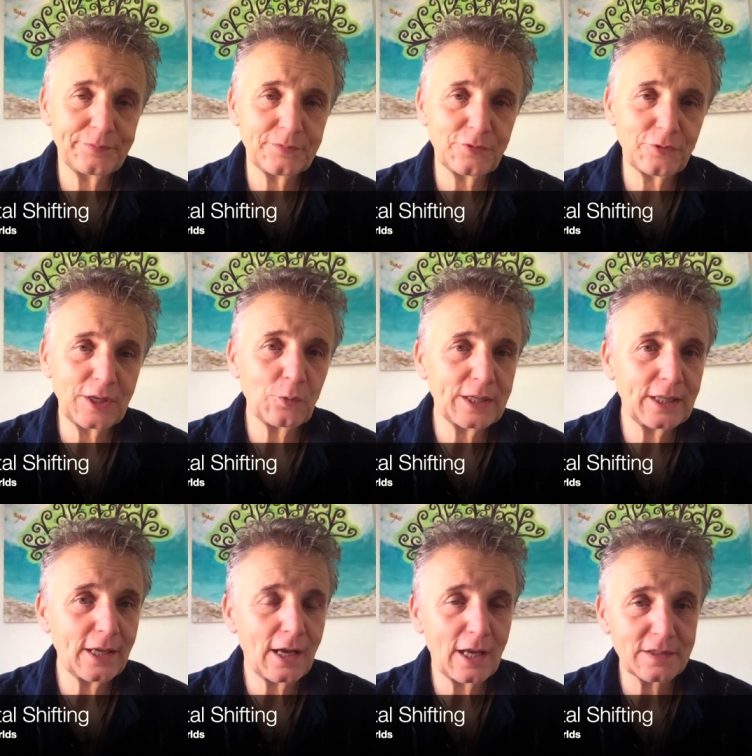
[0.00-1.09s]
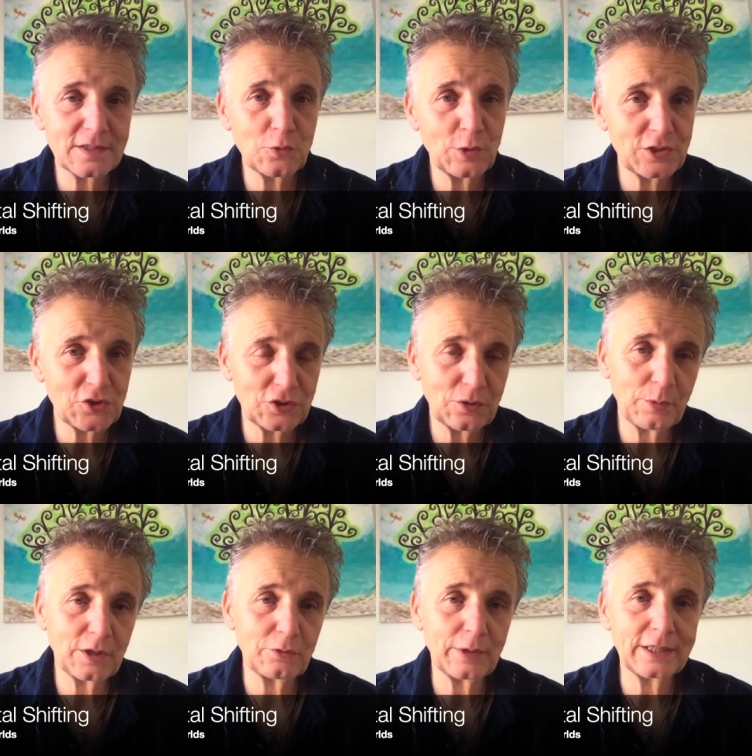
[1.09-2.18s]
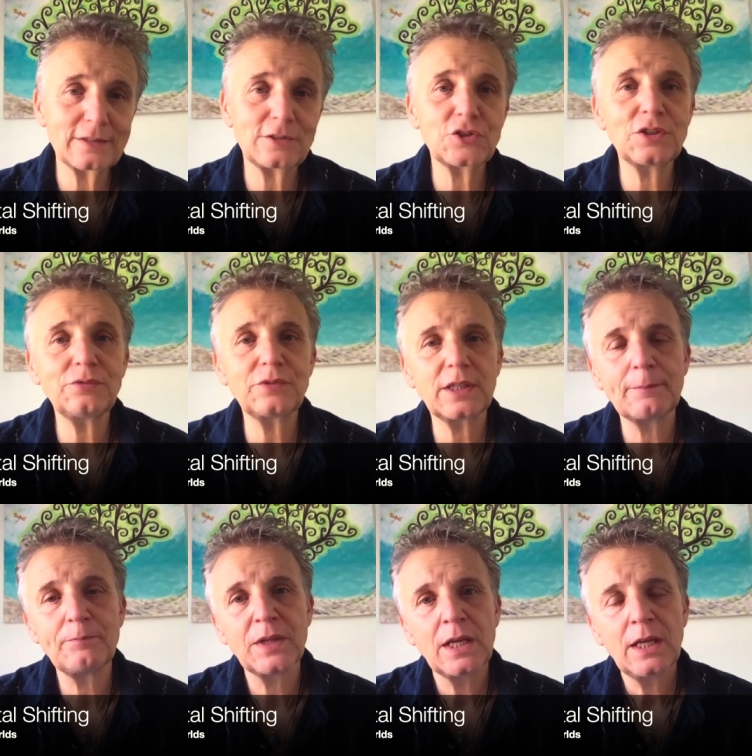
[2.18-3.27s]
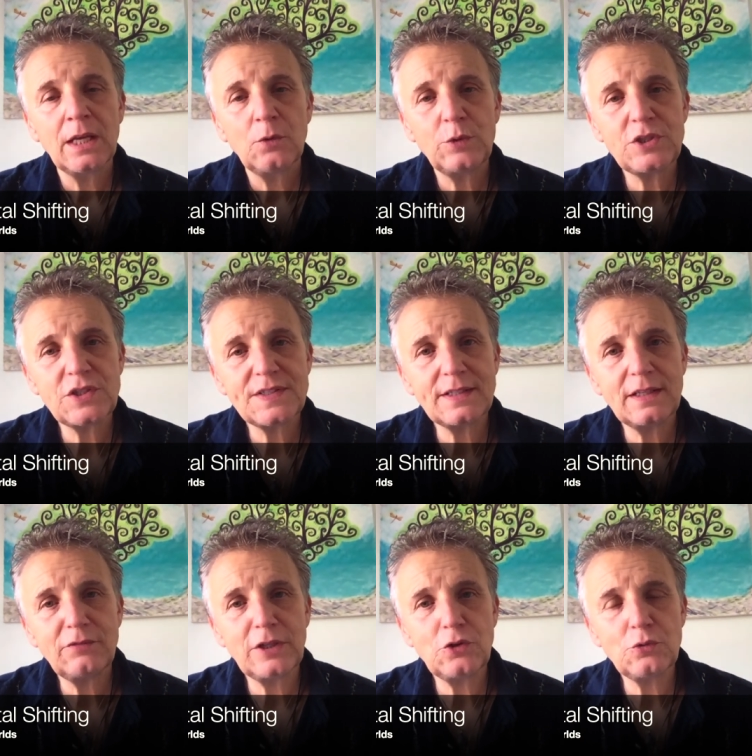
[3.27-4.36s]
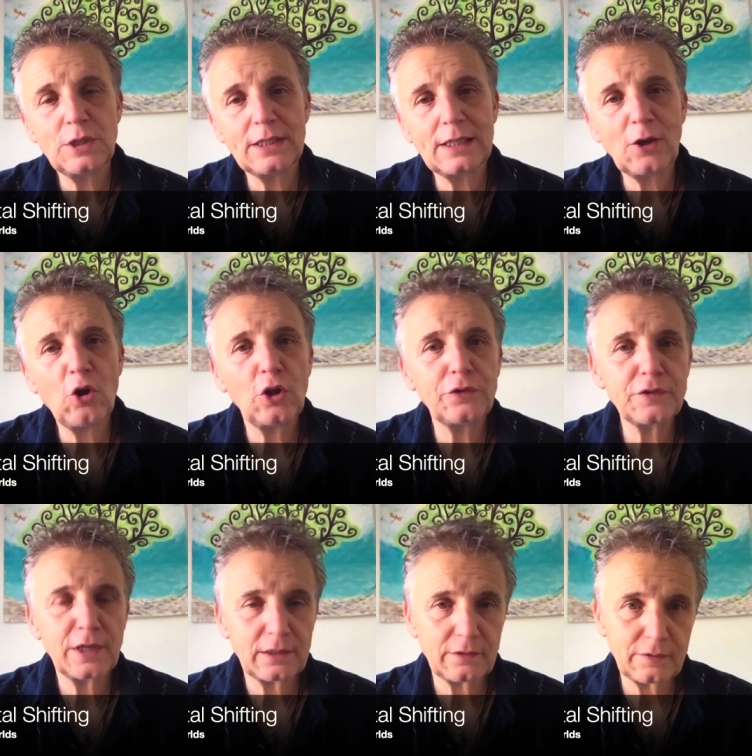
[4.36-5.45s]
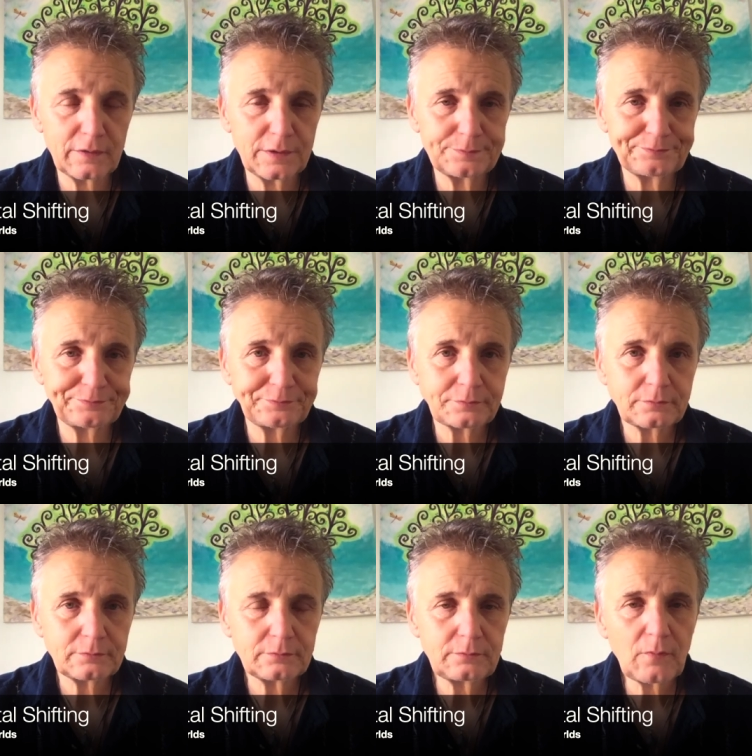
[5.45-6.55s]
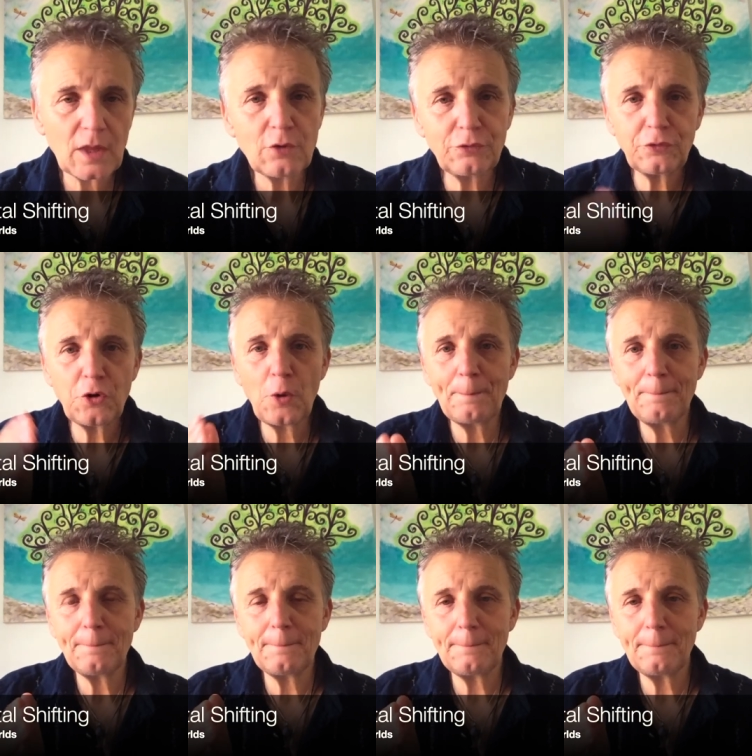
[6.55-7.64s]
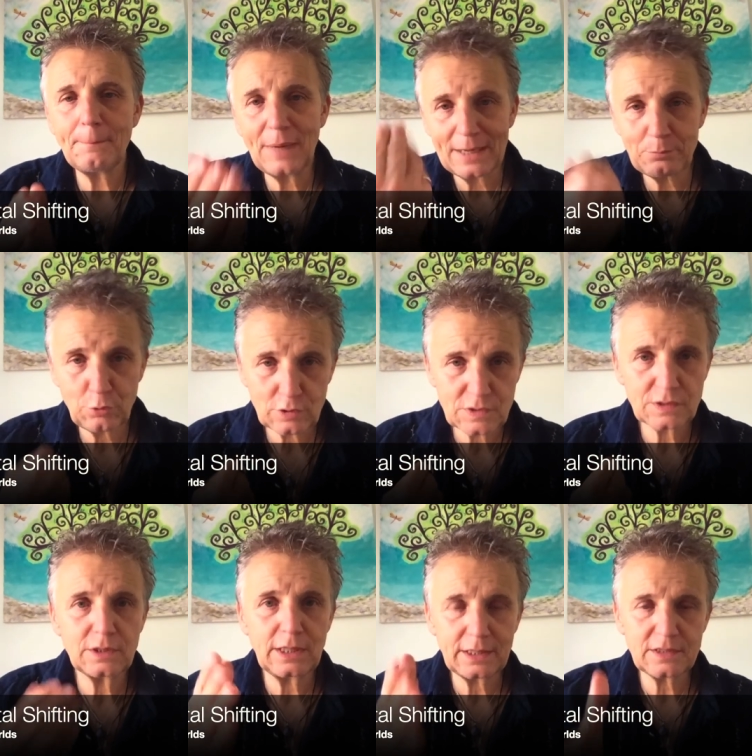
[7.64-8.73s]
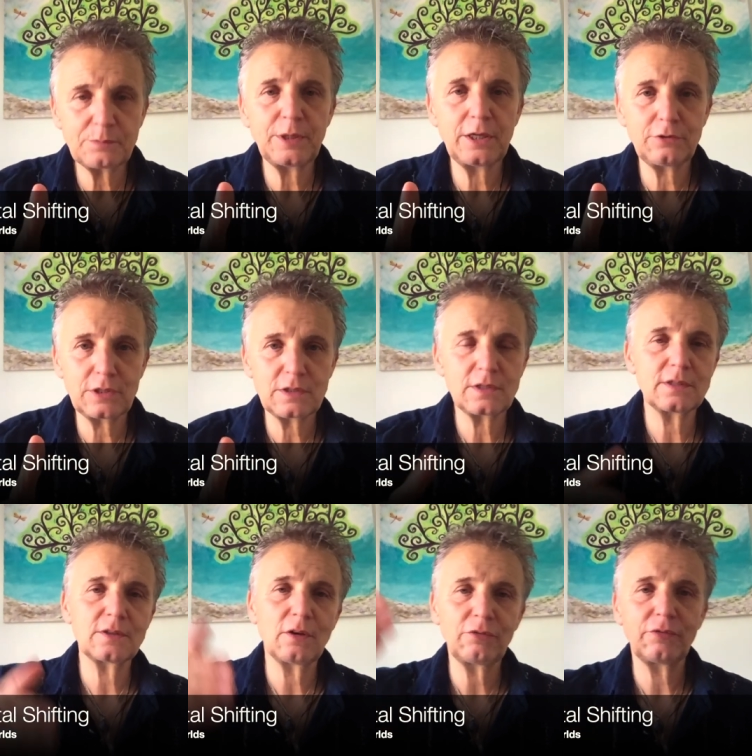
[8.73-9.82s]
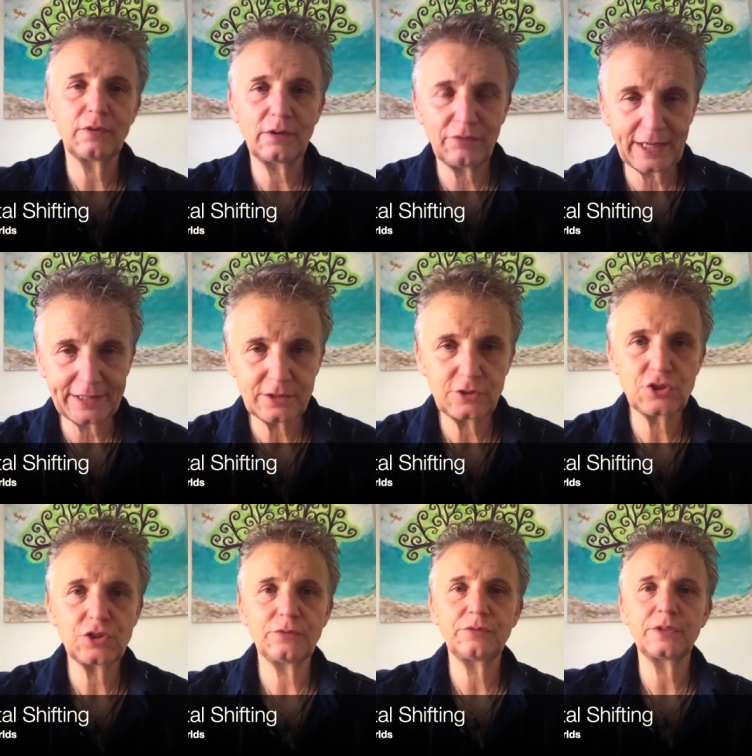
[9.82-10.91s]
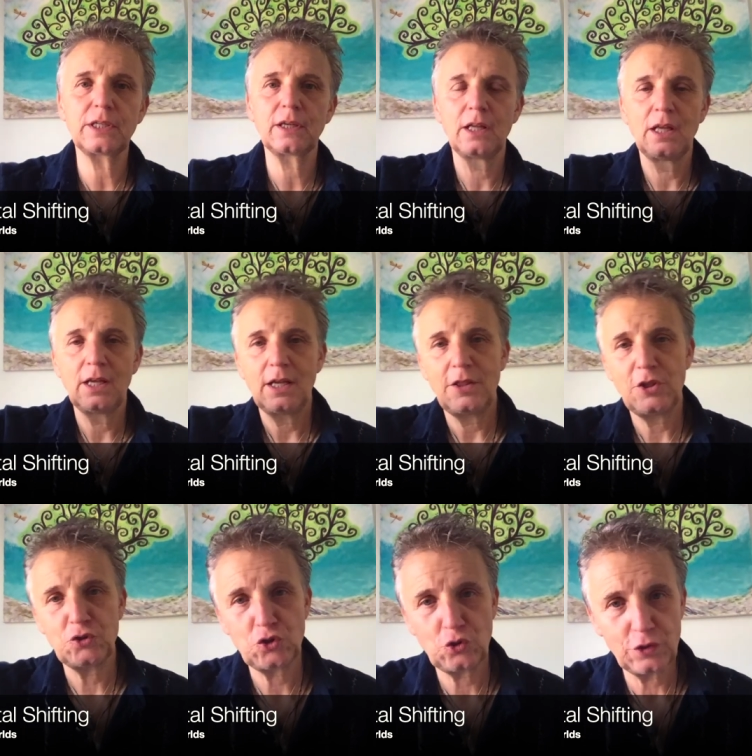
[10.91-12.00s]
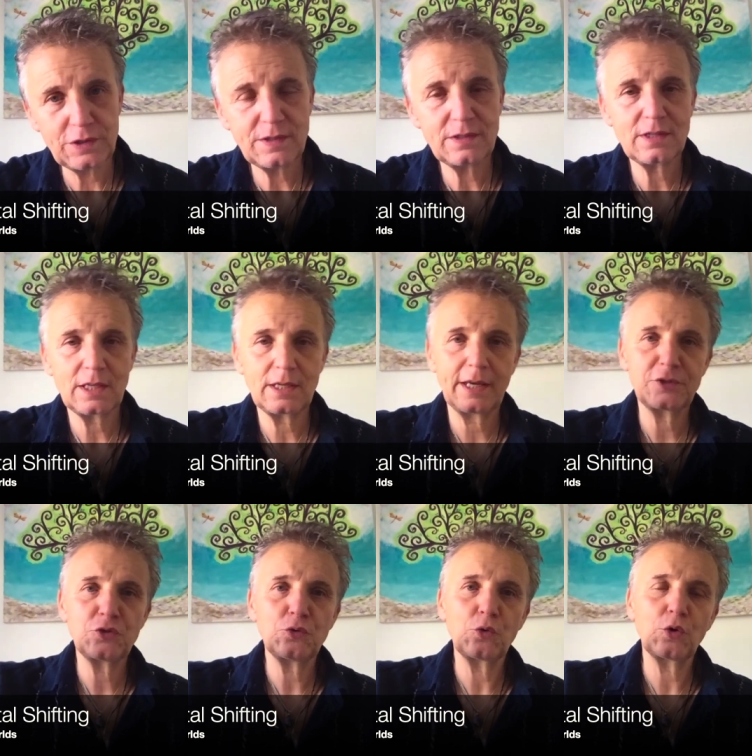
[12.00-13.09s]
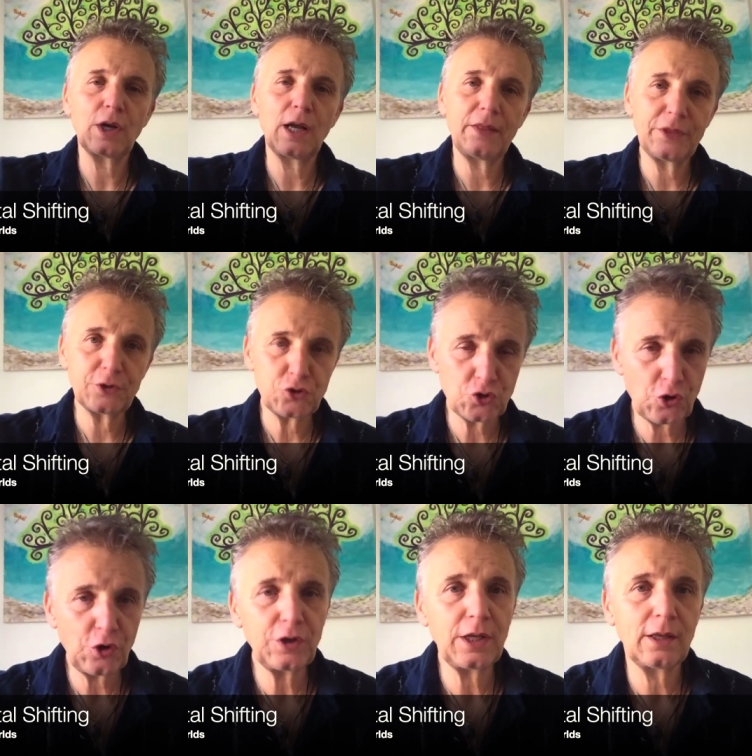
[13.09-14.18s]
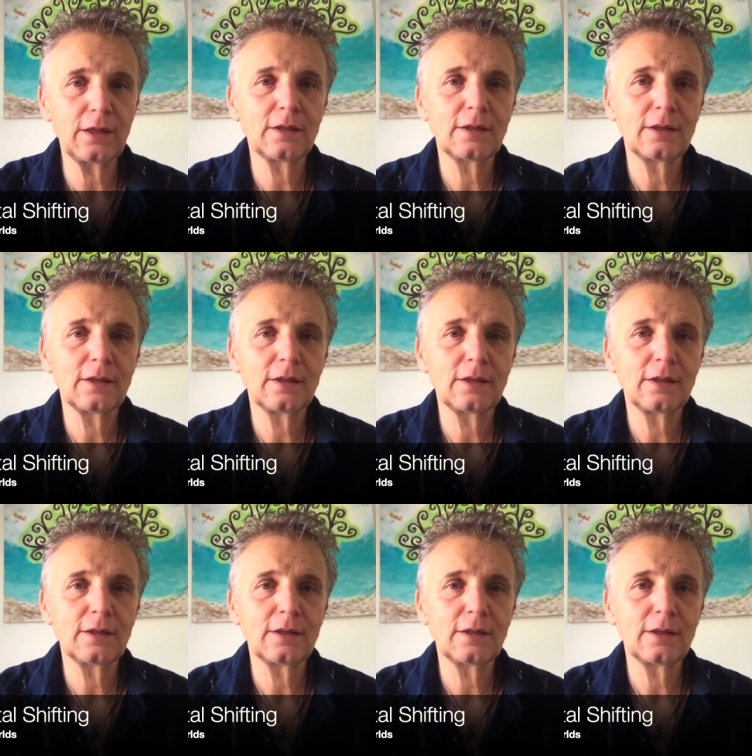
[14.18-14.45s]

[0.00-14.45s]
frequently asked question about vital shifting, which is giving you a little context from my personal experiences of vital shifting, the choices that I took, and the journey